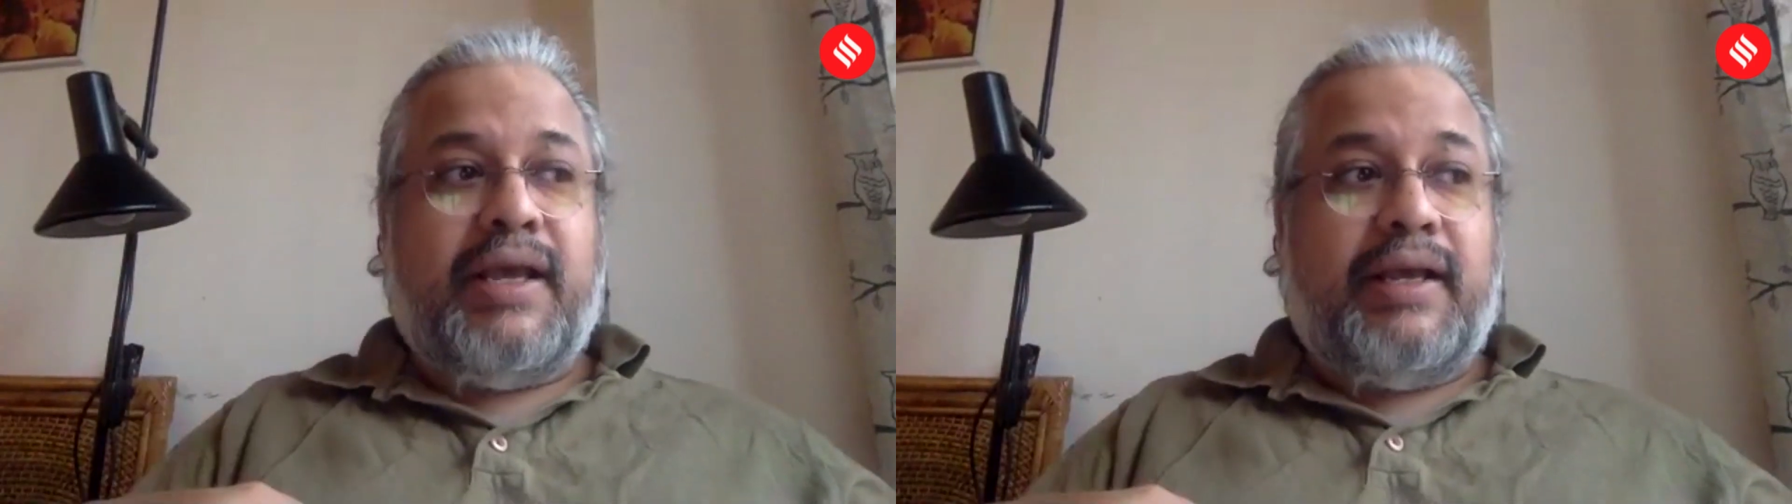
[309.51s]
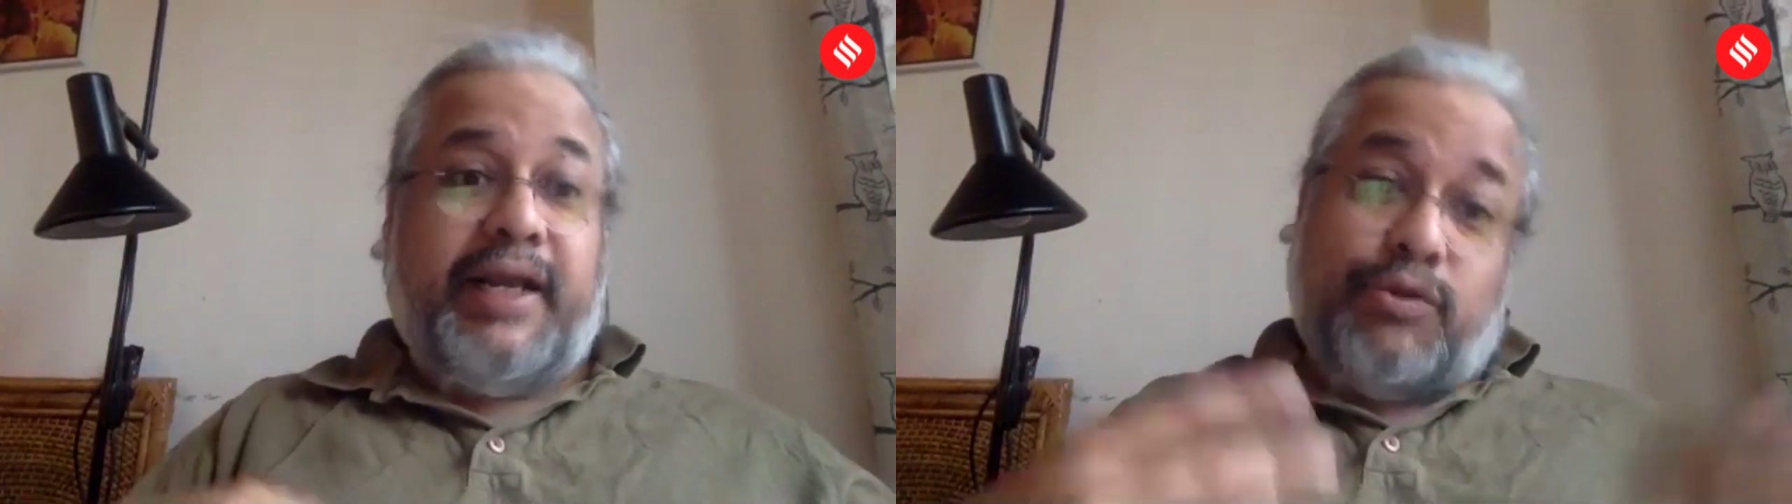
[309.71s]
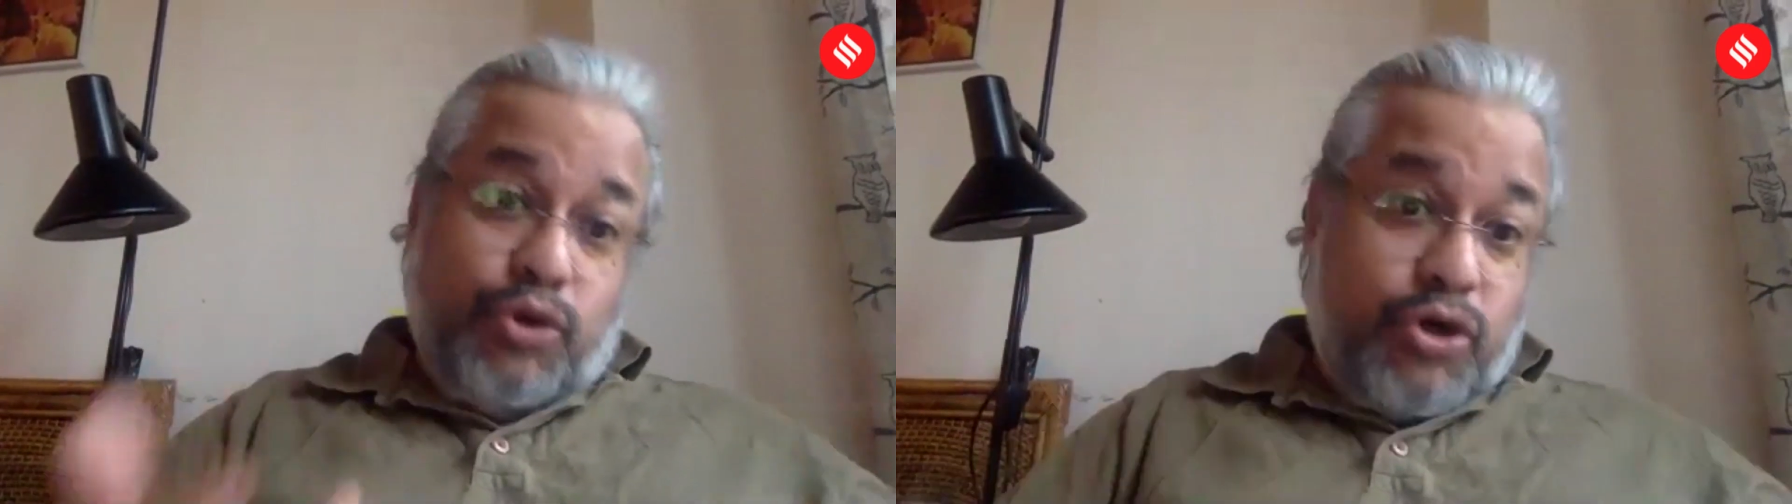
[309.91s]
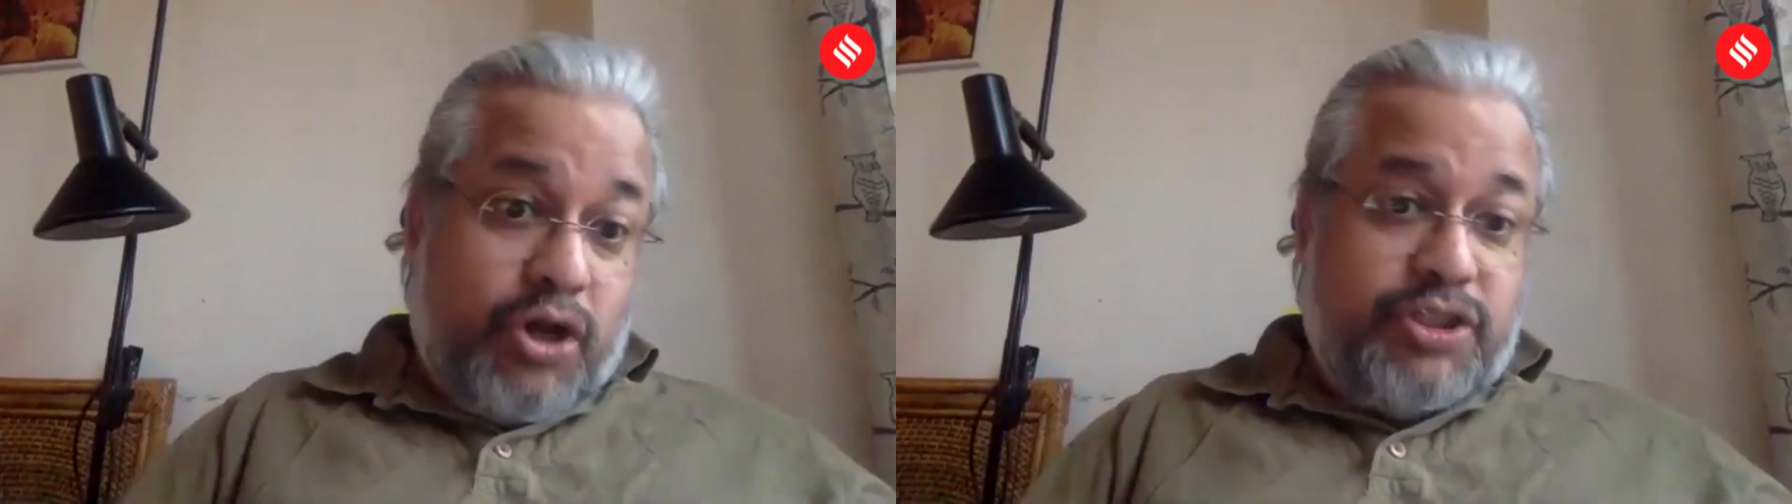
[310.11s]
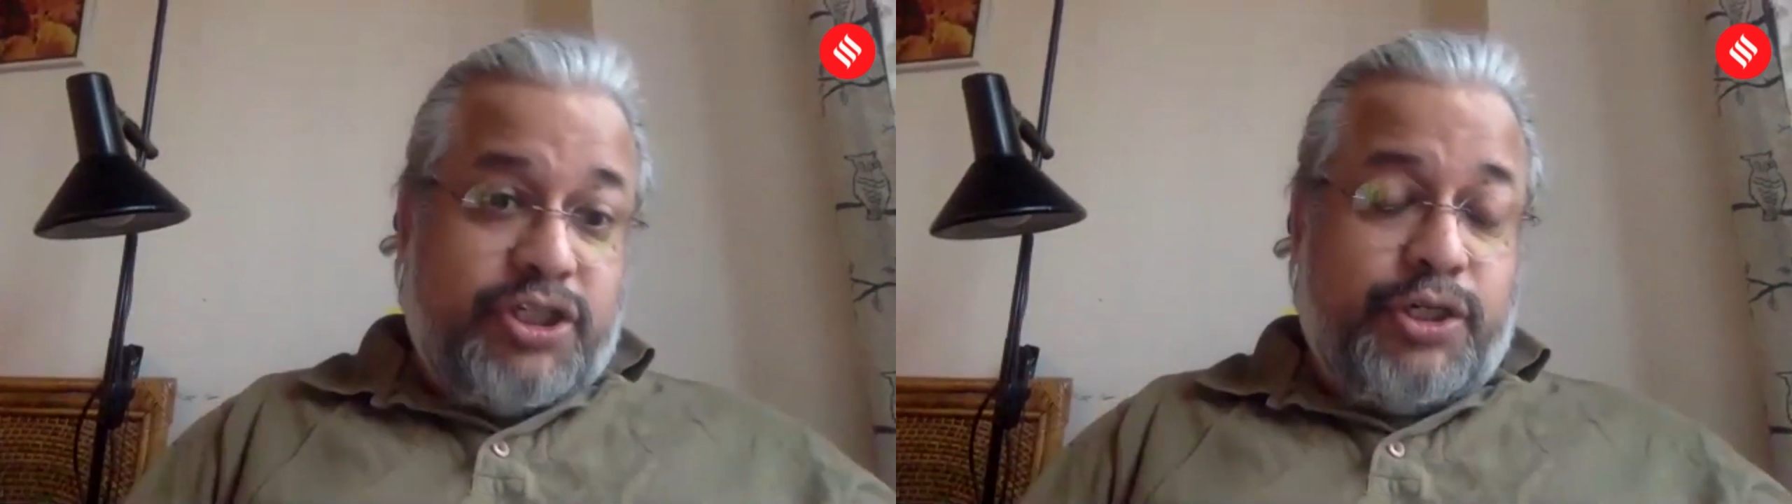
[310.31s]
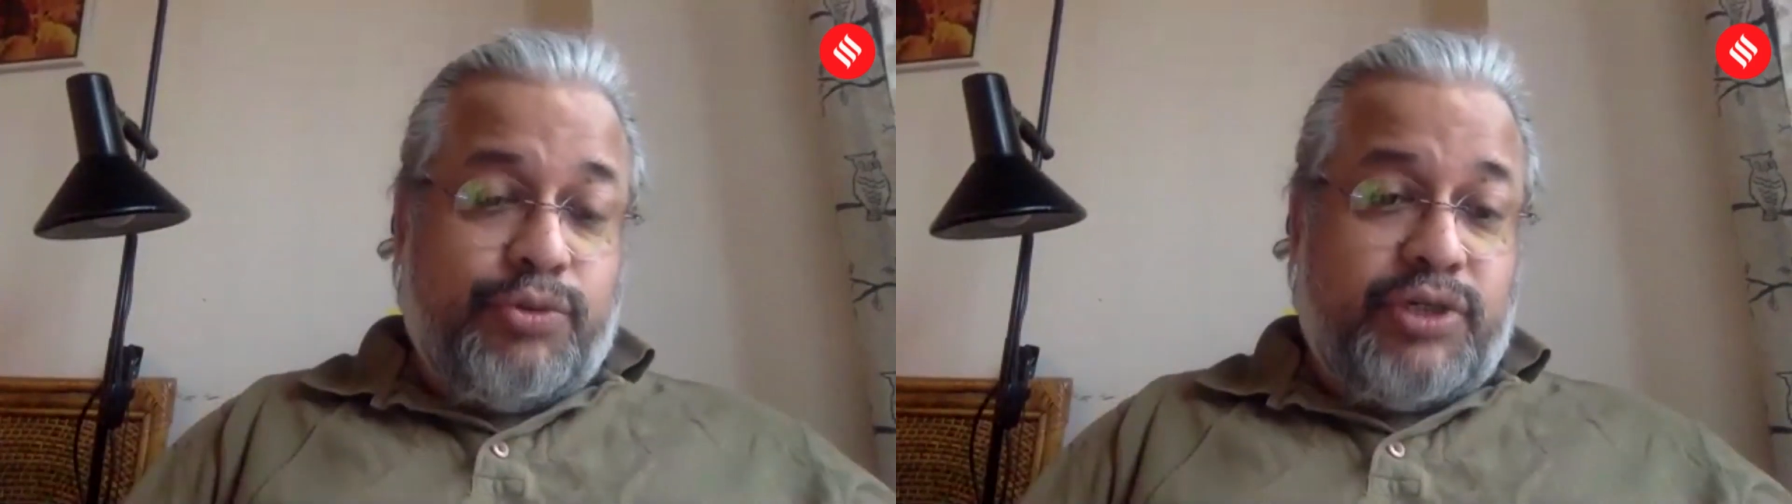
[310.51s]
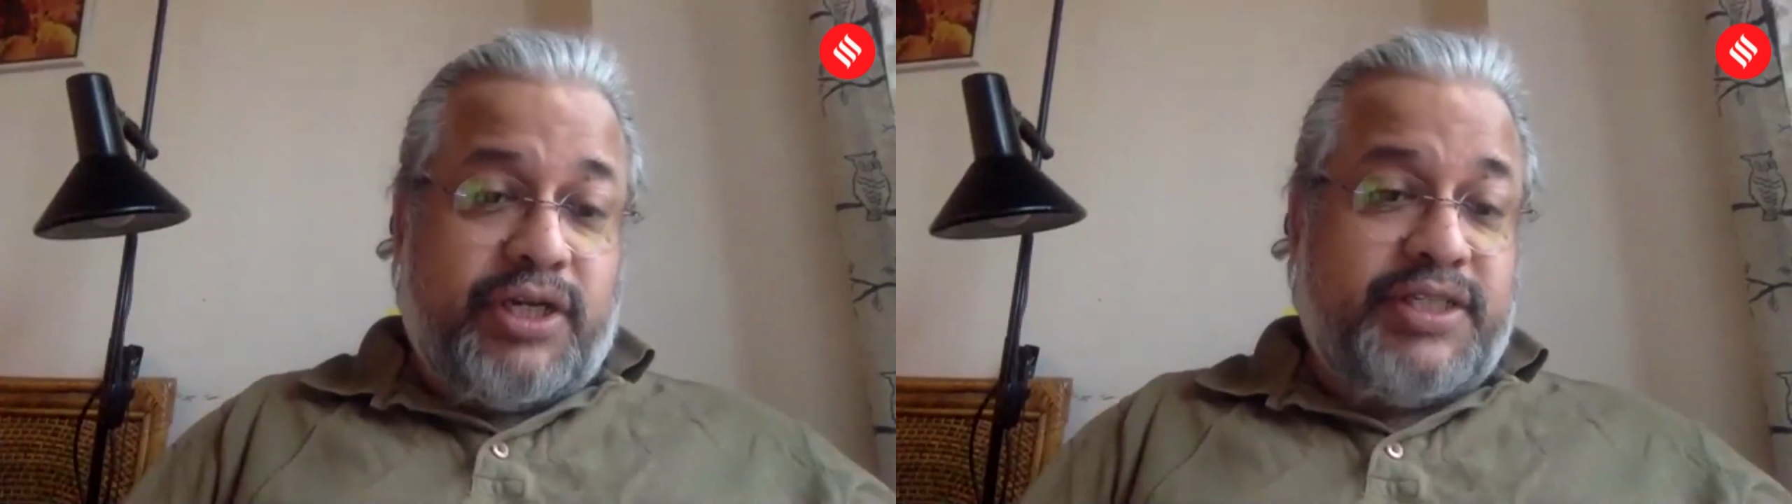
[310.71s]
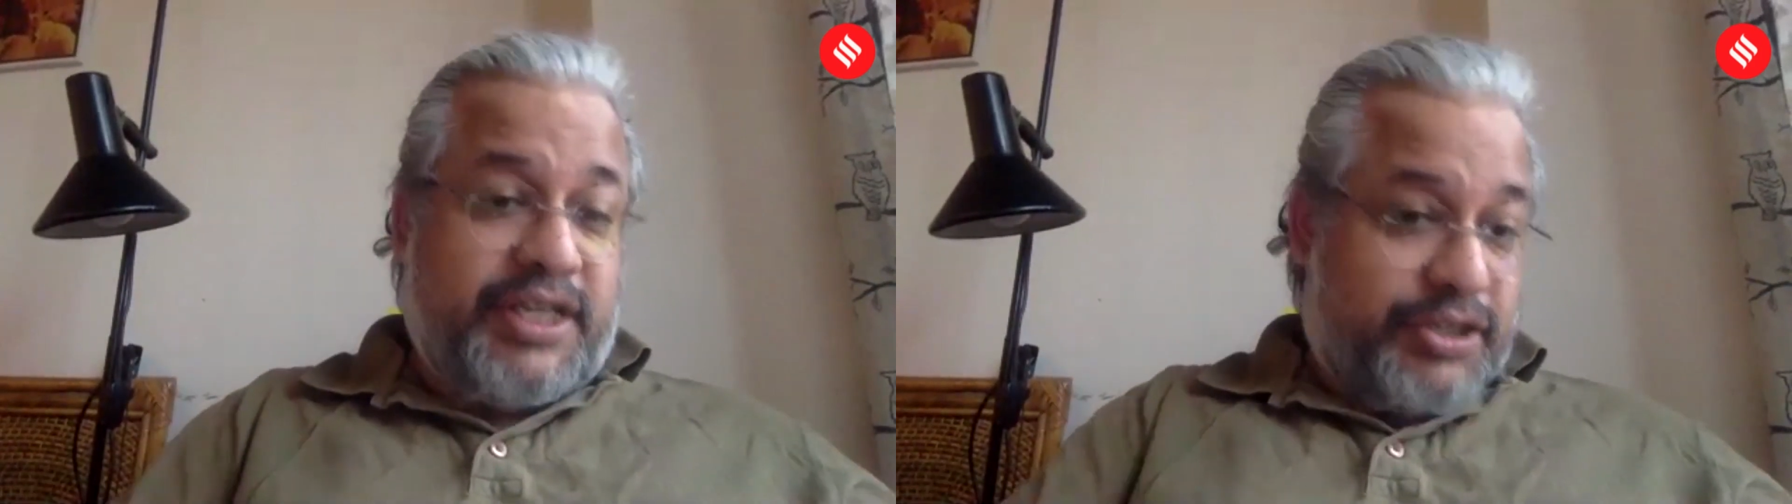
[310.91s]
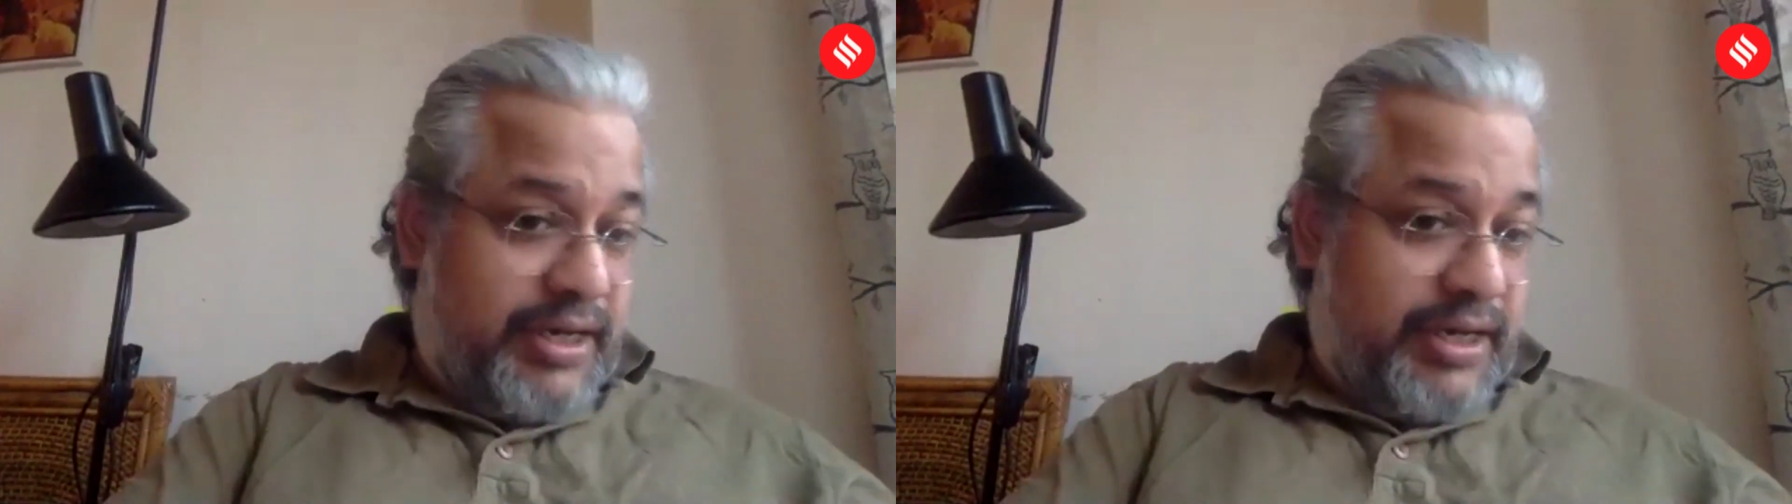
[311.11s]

It could constitute a recession,